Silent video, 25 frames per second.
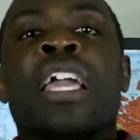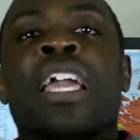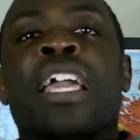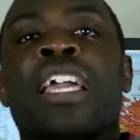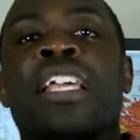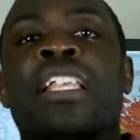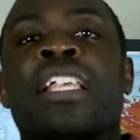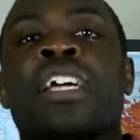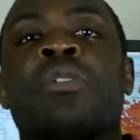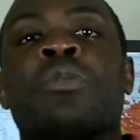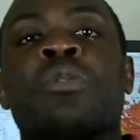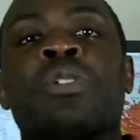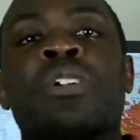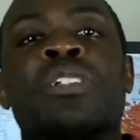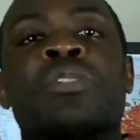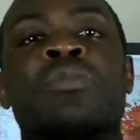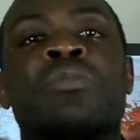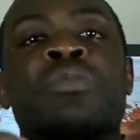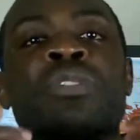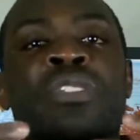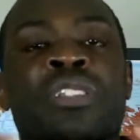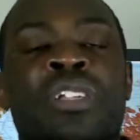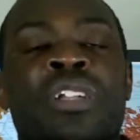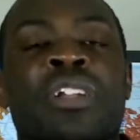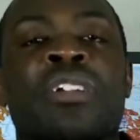and I want to
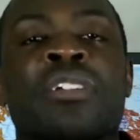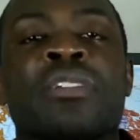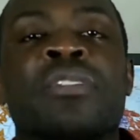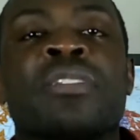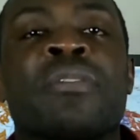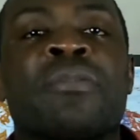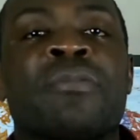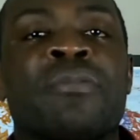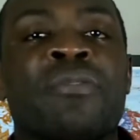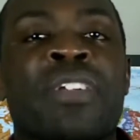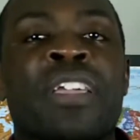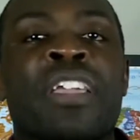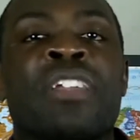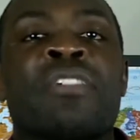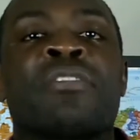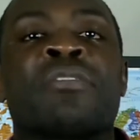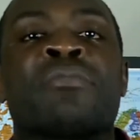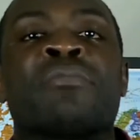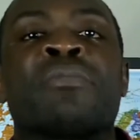return the favor